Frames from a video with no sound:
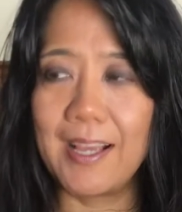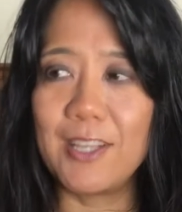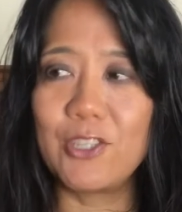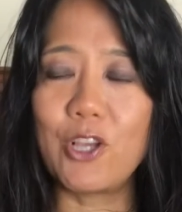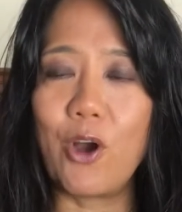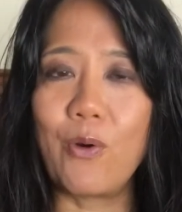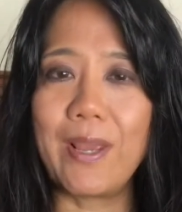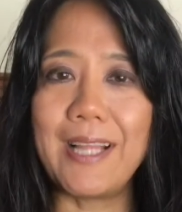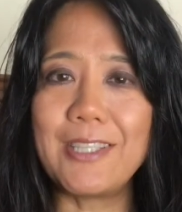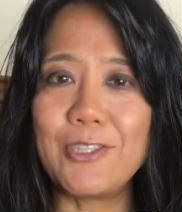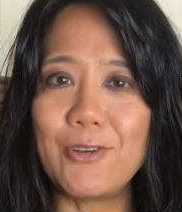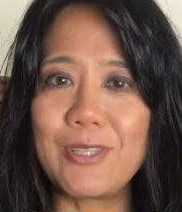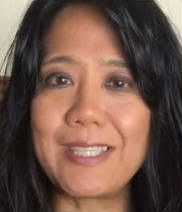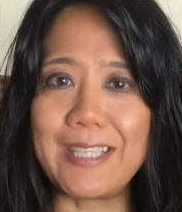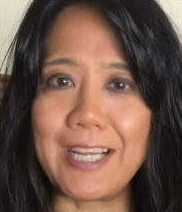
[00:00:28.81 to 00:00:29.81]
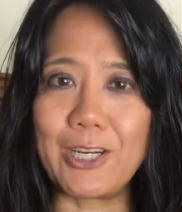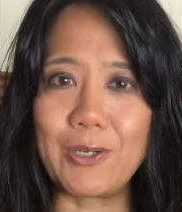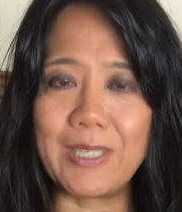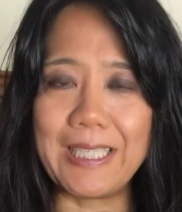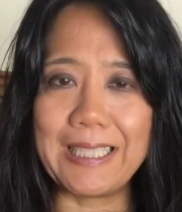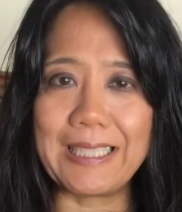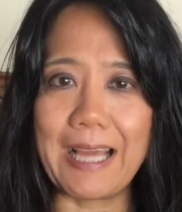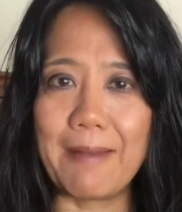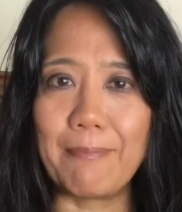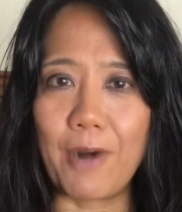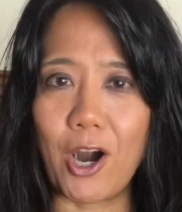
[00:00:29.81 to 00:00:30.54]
So it's no secret that